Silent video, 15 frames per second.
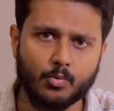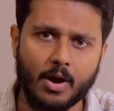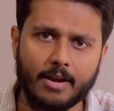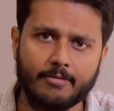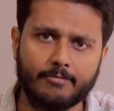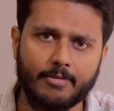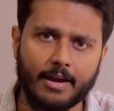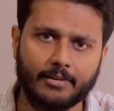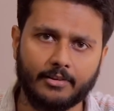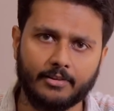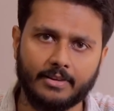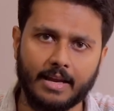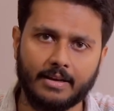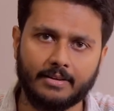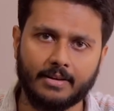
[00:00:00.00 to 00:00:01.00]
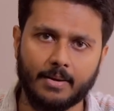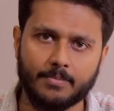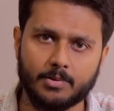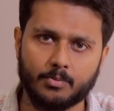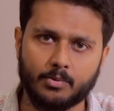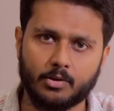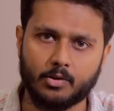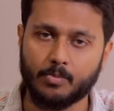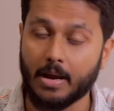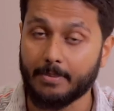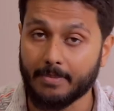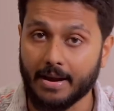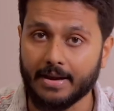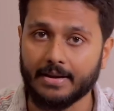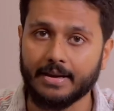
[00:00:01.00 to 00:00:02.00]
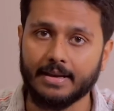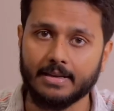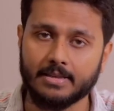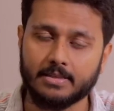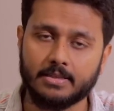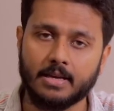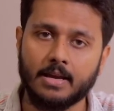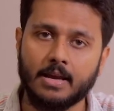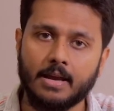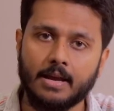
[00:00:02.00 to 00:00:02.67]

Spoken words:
one factor that comes to my mind is